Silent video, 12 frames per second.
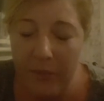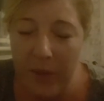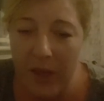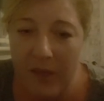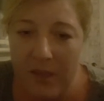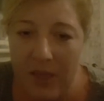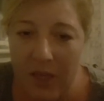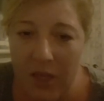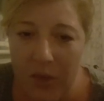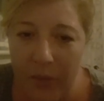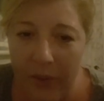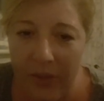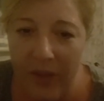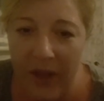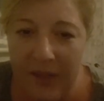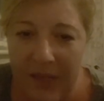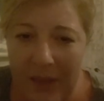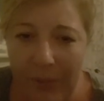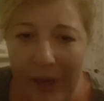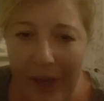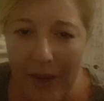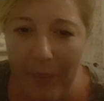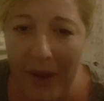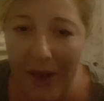continue on that deep
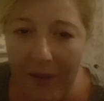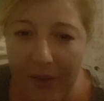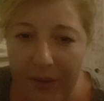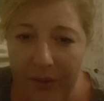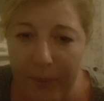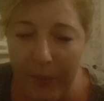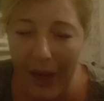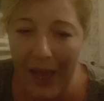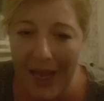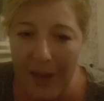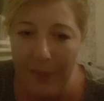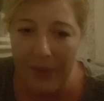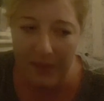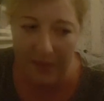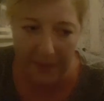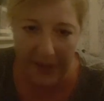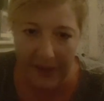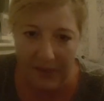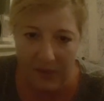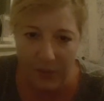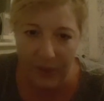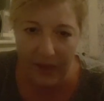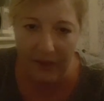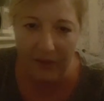dark path, blaming the past
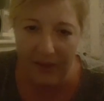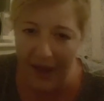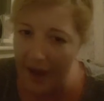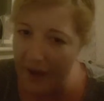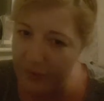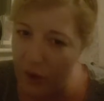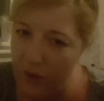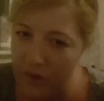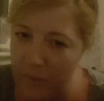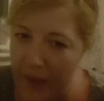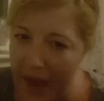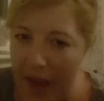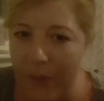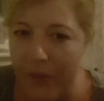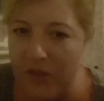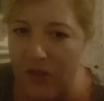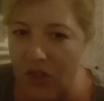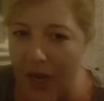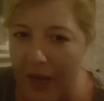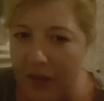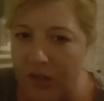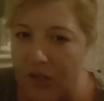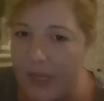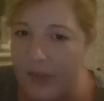when they have got the power to
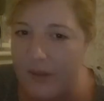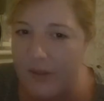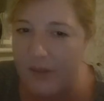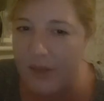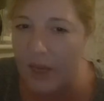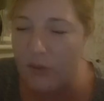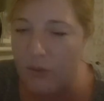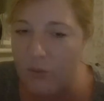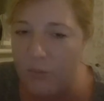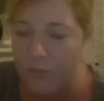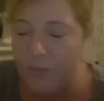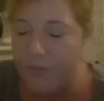change things as an adult.